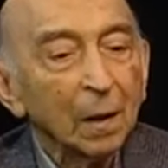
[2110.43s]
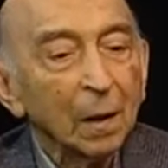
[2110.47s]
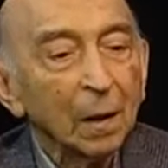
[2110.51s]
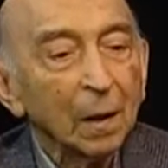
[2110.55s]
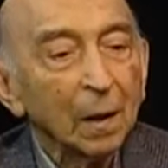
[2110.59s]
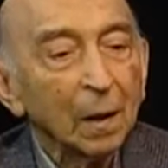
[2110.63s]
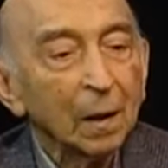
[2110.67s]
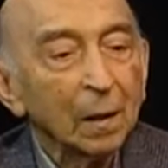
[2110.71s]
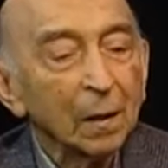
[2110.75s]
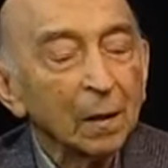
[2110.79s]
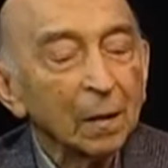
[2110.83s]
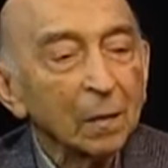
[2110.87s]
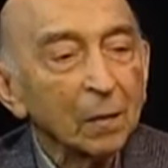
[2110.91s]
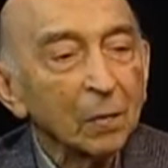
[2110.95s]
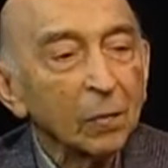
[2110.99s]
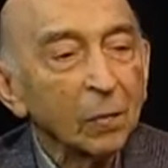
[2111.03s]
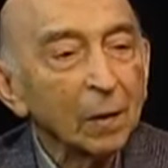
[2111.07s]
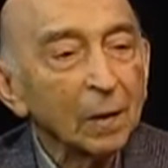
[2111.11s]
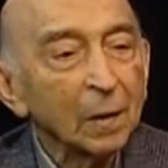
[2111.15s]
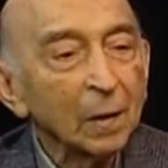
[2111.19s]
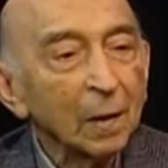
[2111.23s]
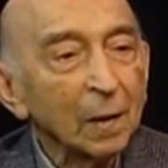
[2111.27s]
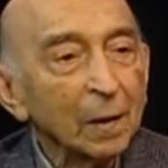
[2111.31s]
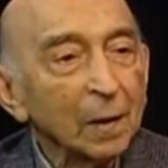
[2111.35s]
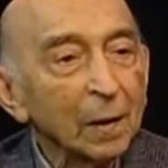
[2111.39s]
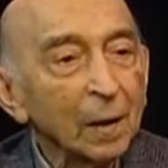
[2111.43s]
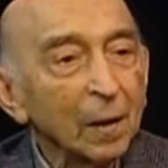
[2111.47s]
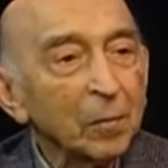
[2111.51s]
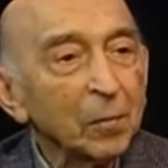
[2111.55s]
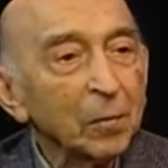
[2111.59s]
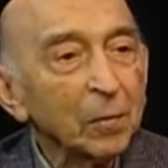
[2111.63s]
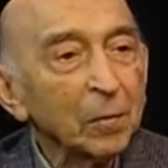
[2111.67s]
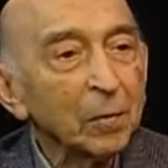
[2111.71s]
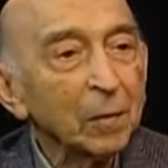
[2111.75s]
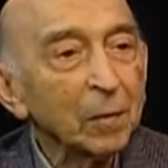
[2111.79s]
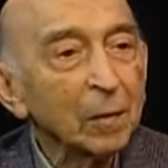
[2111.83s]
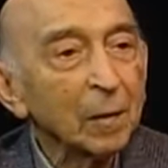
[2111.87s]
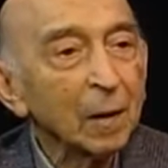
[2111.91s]
And when I came to
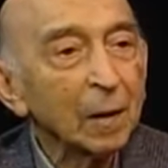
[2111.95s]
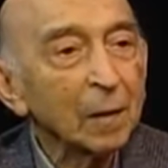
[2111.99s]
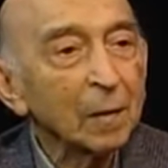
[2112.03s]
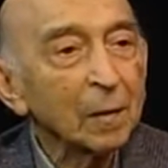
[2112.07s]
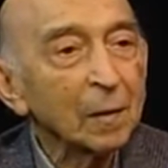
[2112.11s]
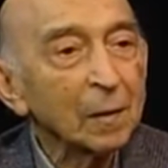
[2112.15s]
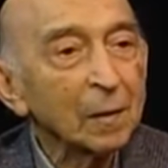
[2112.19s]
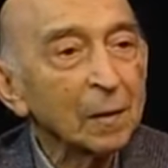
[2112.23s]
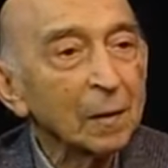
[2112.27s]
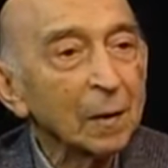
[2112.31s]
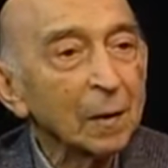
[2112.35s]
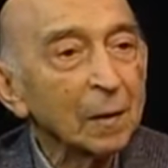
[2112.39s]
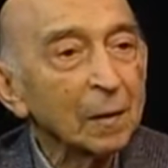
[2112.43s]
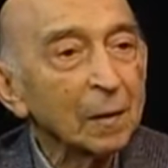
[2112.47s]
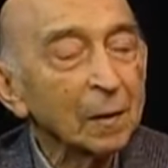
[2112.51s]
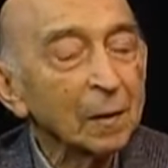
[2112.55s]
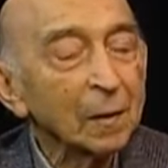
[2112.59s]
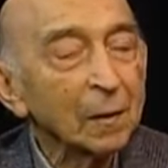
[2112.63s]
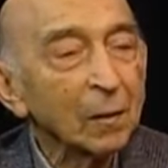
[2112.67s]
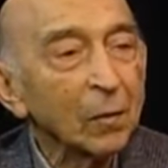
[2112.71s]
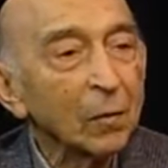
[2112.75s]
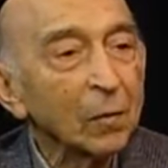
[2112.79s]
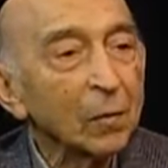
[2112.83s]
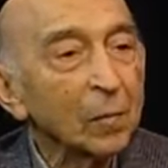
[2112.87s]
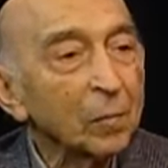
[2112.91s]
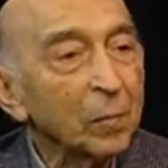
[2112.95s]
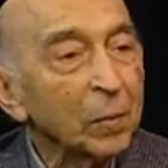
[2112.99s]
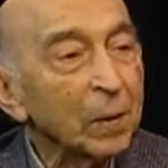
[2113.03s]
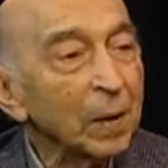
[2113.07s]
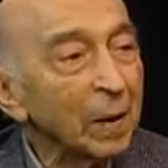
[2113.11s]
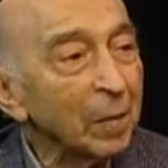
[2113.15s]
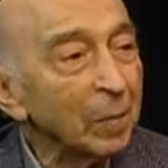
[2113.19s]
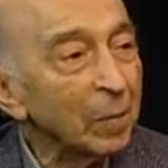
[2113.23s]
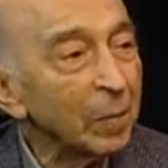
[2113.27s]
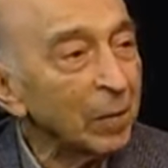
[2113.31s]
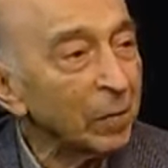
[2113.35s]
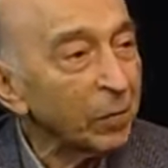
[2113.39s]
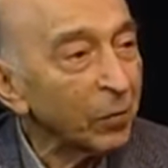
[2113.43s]
the United States,
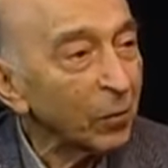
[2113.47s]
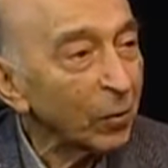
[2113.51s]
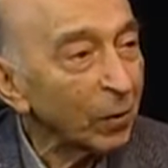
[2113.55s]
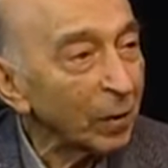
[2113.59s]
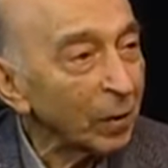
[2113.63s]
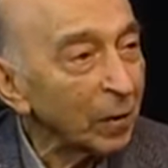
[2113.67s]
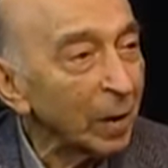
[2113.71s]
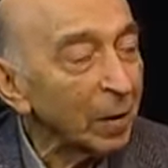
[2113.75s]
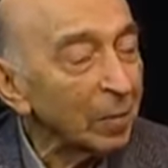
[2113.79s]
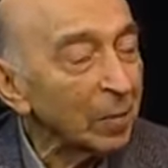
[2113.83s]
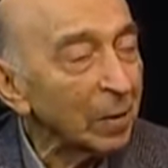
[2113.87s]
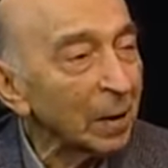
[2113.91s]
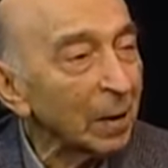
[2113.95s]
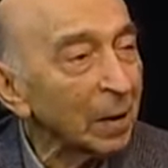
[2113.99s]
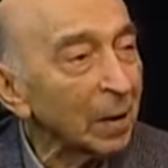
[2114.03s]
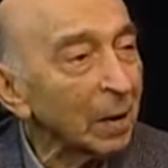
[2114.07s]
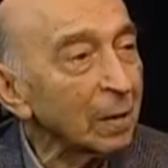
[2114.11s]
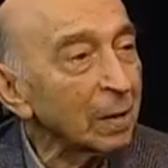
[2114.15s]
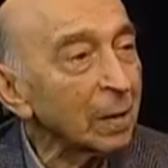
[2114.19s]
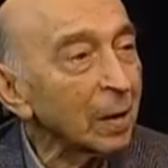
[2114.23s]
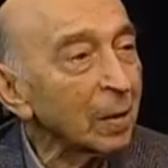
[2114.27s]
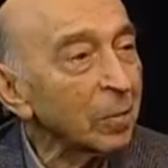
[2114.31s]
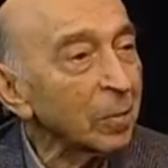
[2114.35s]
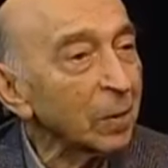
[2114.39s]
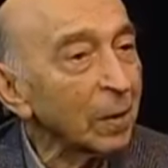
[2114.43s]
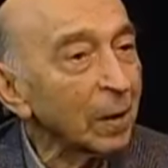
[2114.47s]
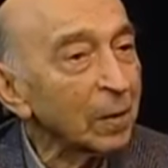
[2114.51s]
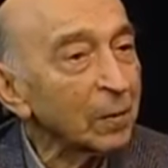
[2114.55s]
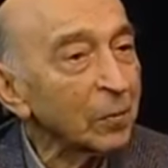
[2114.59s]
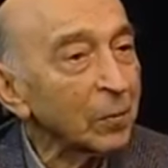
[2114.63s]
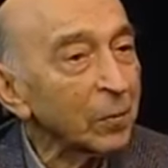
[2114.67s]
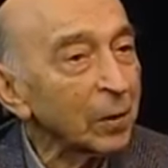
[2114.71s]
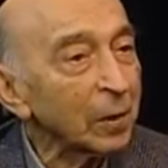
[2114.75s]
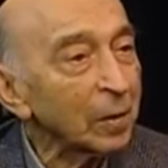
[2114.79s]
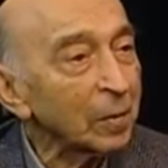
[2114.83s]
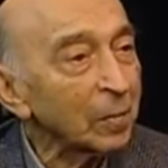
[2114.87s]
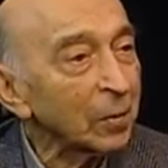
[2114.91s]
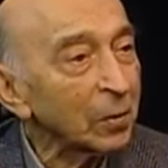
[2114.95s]
before coming, I applied
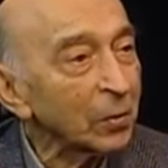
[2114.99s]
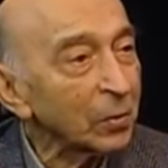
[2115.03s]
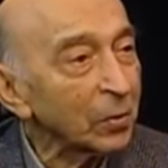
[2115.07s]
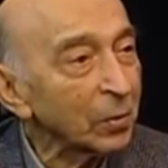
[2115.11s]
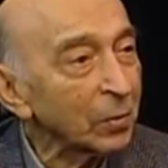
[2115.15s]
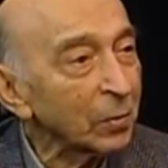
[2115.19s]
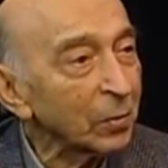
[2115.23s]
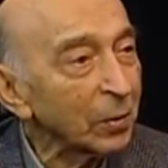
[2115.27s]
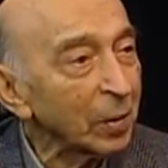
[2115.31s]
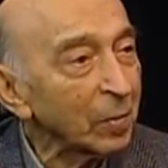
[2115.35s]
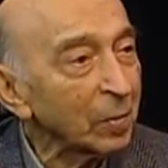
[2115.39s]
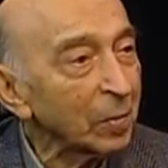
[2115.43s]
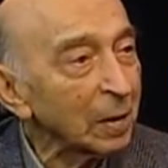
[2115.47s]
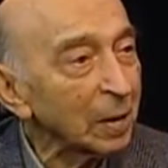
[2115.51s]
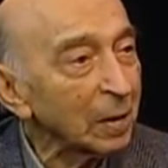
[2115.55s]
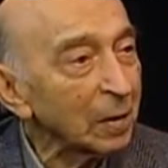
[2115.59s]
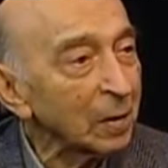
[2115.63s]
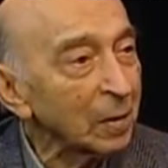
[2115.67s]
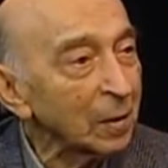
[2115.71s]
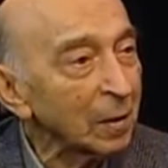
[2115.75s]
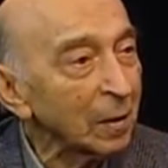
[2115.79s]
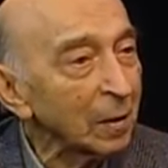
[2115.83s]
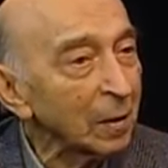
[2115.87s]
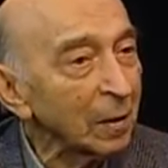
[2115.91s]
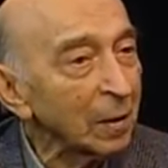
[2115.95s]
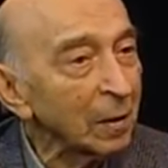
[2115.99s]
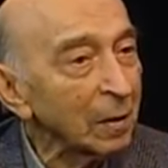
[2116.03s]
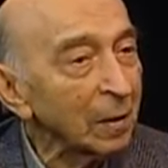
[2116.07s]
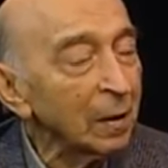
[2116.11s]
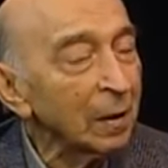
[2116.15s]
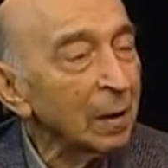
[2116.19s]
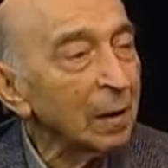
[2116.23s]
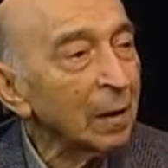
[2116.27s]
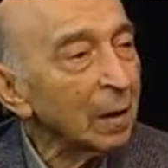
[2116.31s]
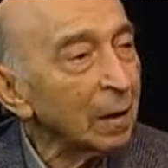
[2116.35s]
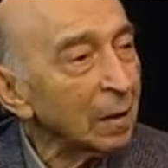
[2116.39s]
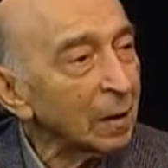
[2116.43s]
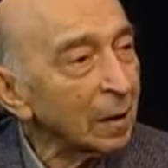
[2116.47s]
for admission to MIT,
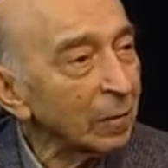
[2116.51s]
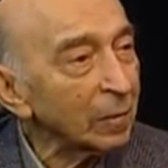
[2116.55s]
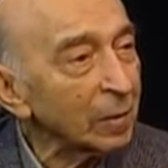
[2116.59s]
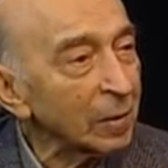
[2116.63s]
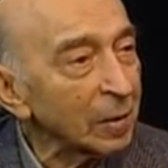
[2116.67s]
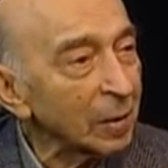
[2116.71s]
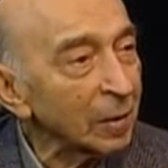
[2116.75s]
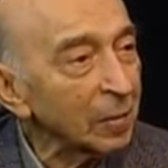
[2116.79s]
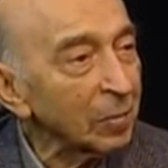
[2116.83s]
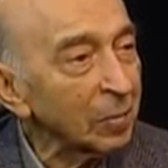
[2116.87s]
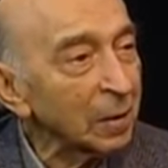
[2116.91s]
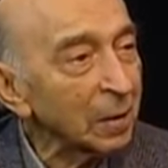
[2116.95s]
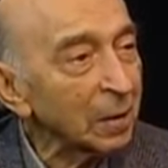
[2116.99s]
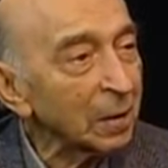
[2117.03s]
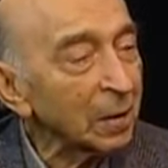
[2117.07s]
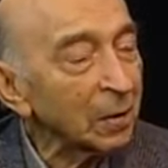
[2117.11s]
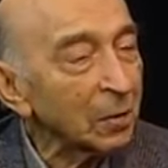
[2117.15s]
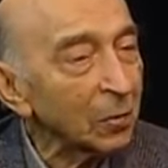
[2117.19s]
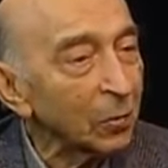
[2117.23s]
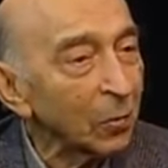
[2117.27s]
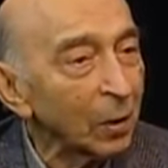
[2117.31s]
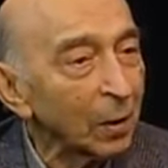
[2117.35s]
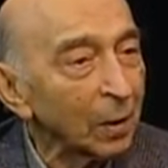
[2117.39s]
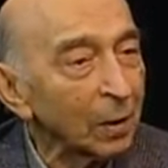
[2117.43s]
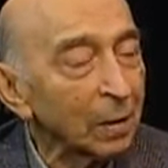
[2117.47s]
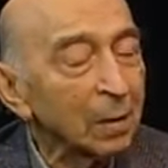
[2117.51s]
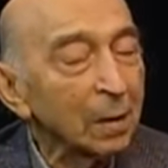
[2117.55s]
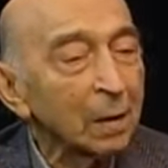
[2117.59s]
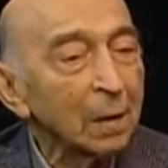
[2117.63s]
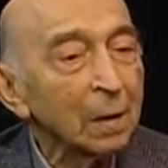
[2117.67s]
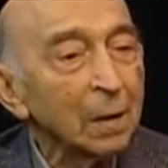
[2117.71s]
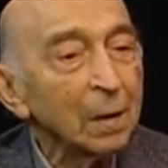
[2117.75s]
and I was admitted. Why?